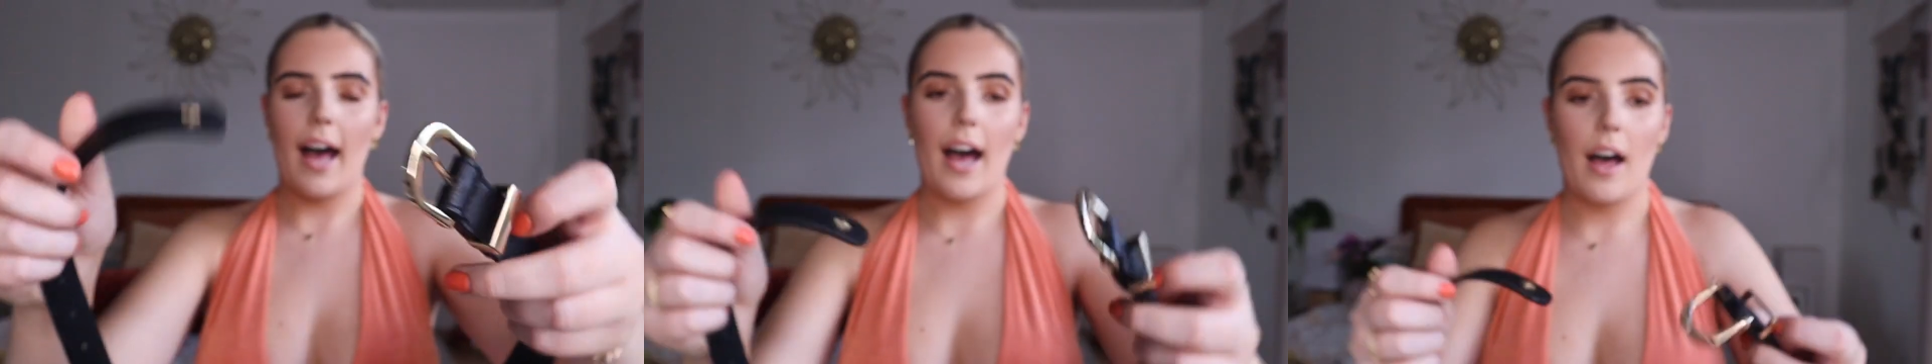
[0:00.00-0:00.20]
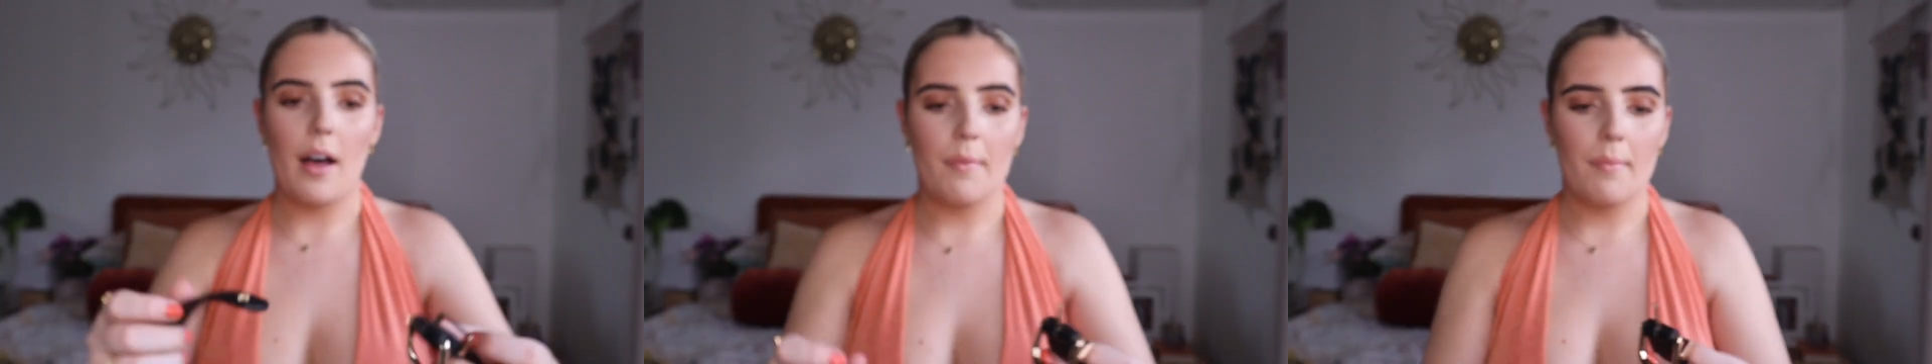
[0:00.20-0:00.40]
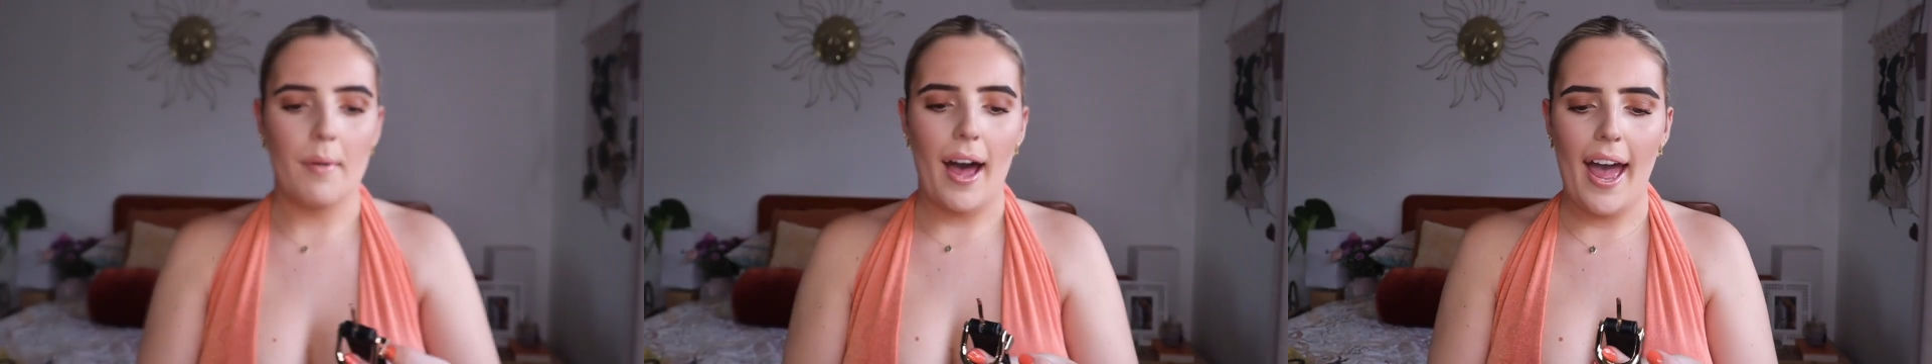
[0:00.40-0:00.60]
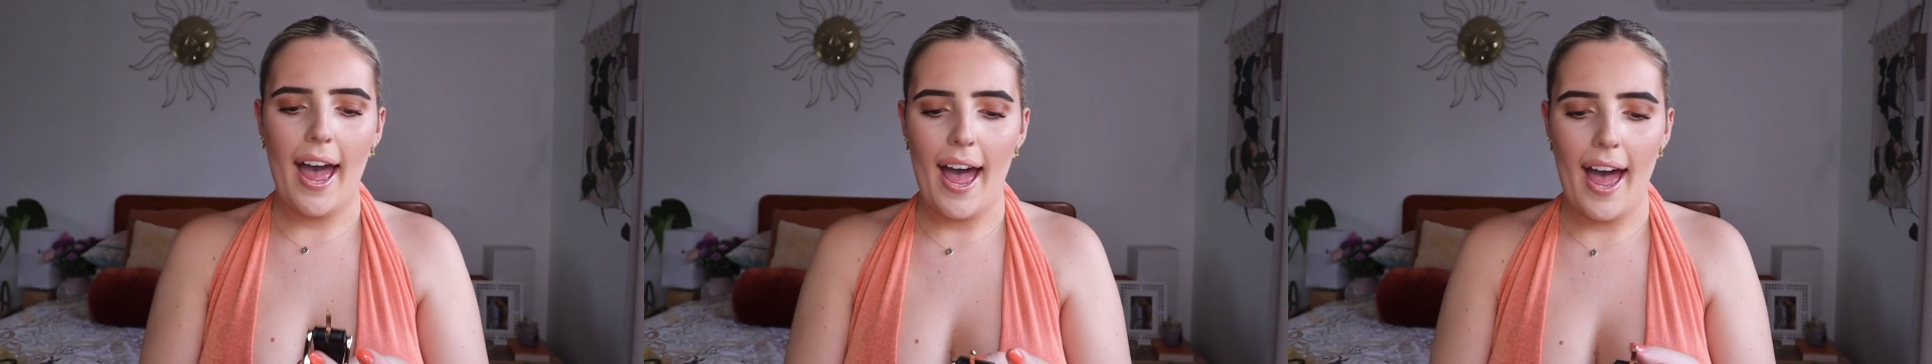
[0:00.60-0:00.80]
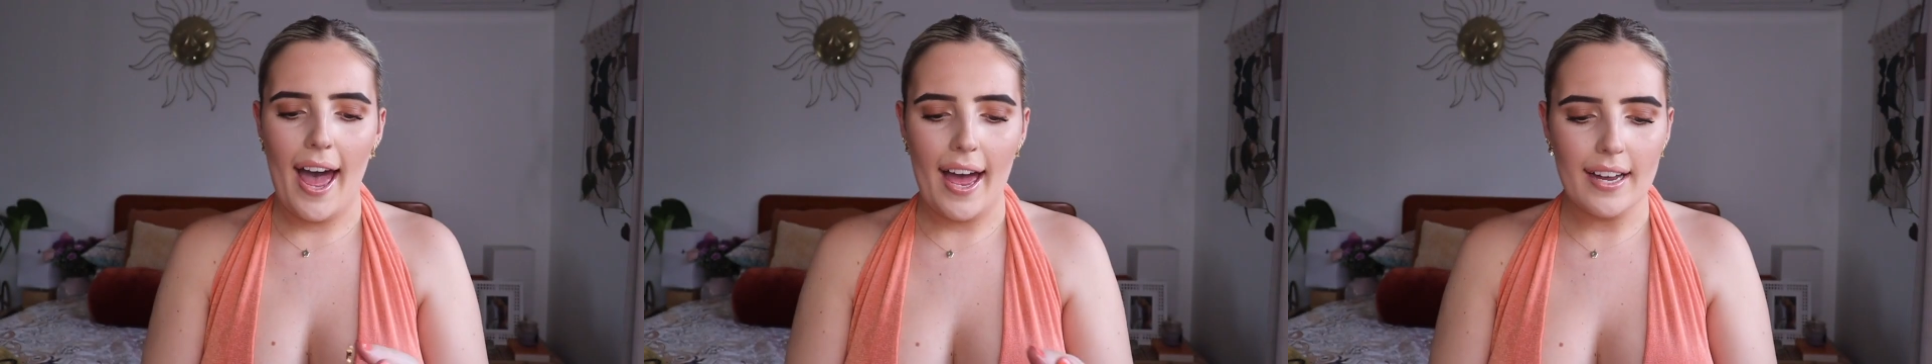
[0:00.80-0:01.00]
Um, I
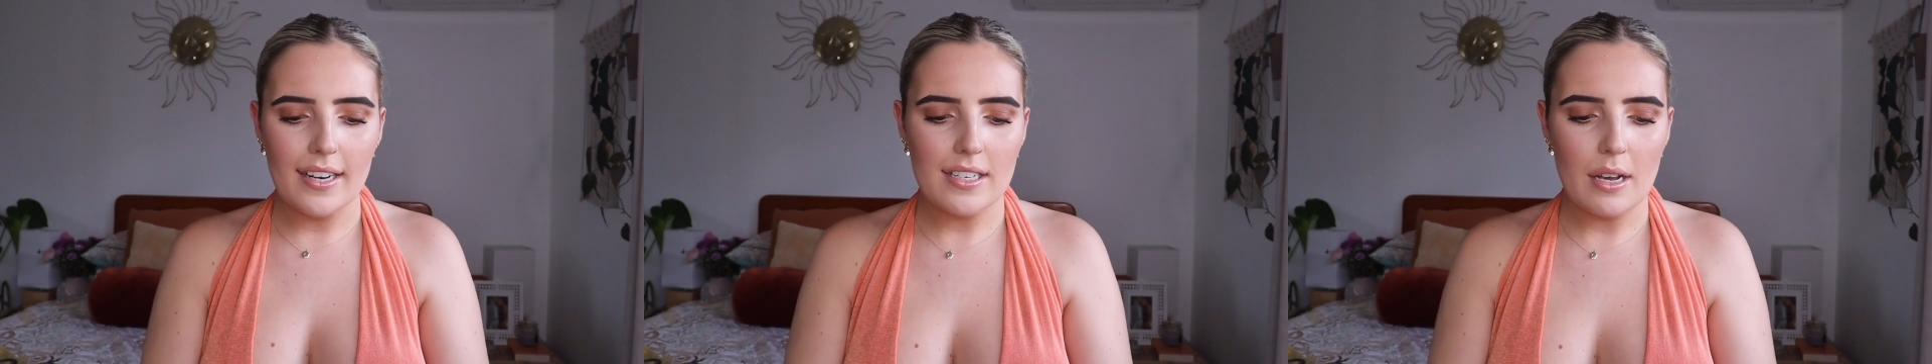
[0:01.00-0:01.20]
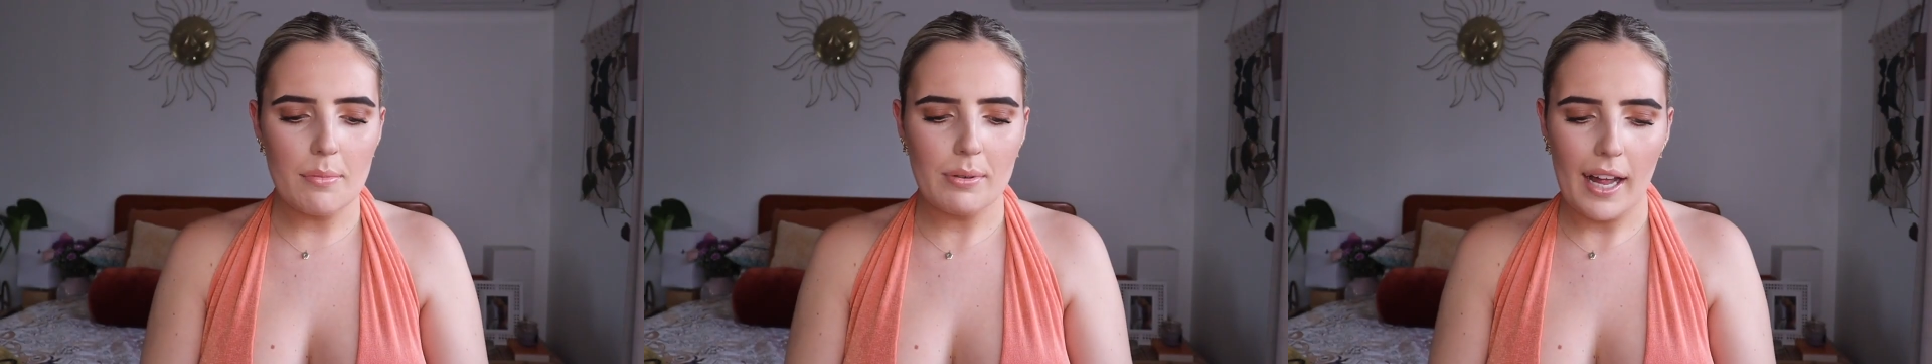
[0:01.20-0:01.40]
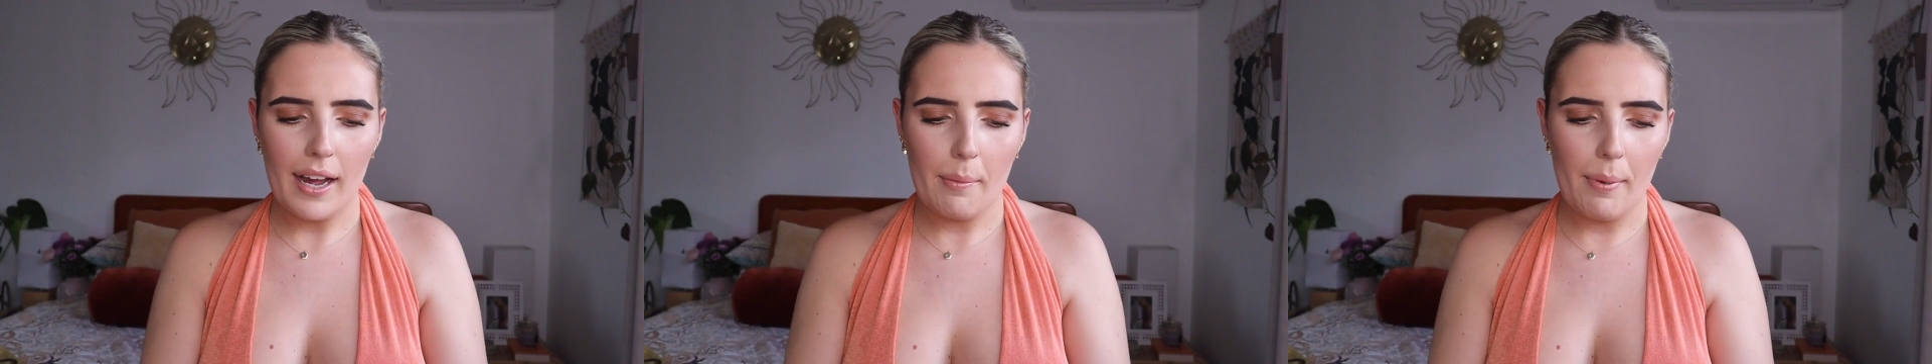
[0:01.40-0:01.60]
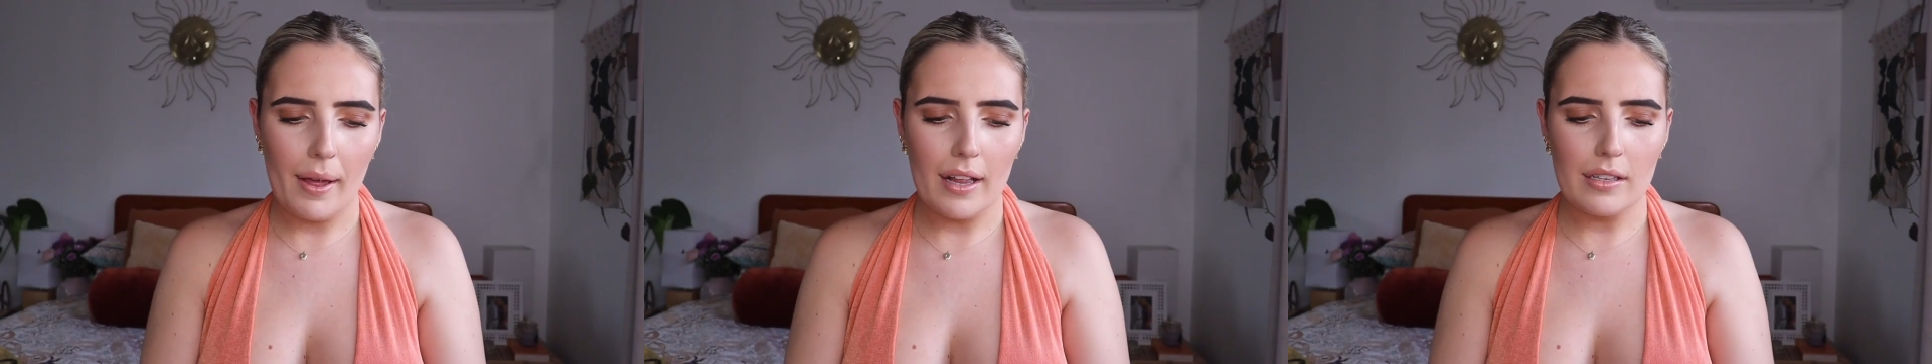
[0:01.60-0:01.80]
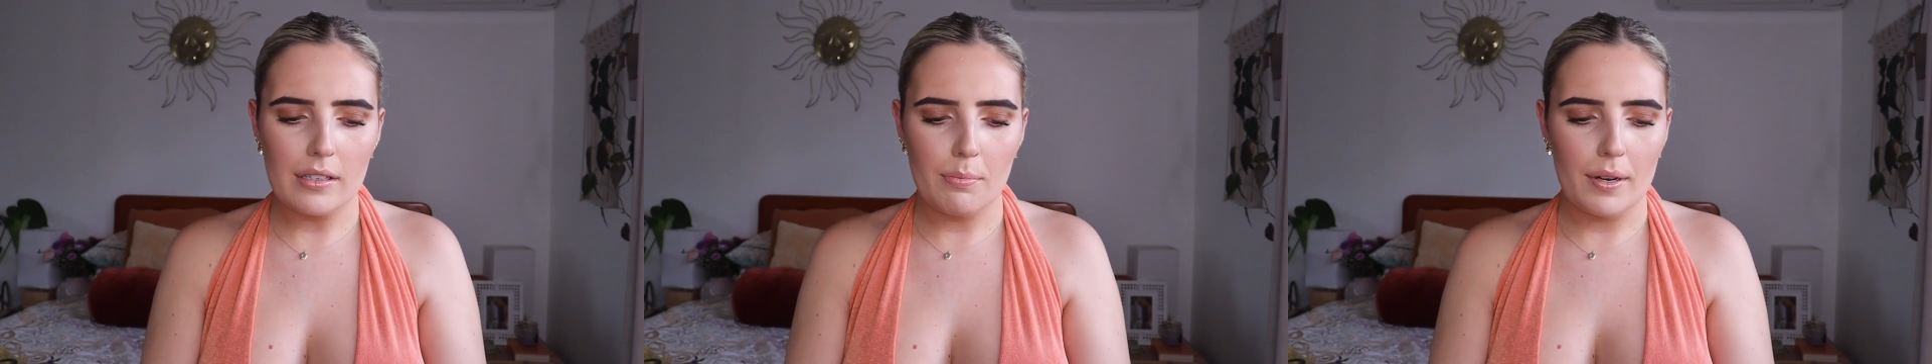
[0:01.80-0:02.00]
had a black belt,